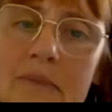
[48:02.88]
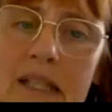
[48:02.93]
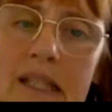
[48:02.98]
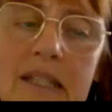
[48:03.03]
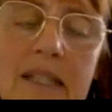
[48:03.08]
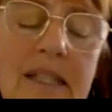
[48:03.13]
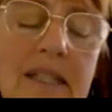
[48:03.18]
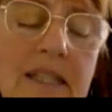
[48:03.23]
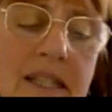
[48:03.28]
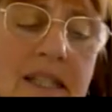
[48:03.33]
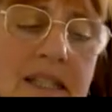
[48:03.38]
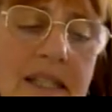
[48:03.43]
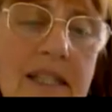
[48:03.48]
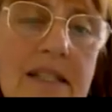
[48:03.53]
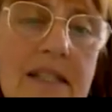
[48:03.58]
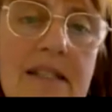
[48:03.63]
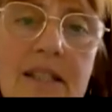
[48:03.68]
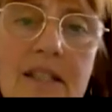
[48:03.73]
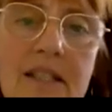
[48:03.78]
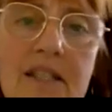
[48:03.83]
the
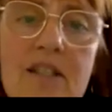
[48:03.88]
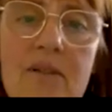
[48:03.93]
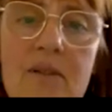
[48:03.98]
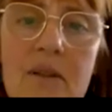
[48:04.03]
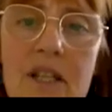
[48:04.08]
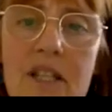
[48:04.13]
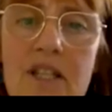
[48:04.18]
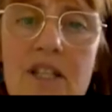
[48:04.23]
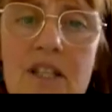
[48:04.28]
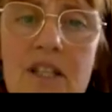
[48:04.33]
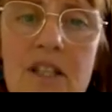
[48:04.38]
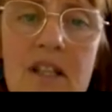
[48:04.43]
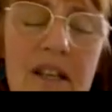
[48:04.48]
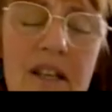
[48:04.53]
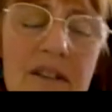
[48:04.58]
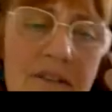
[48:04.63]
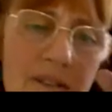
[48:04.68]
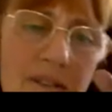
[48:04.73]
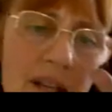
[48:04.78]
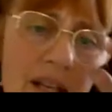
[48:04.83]
situation
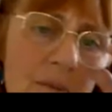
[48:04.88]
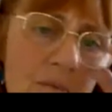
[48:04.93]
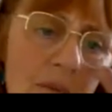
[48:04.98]
I find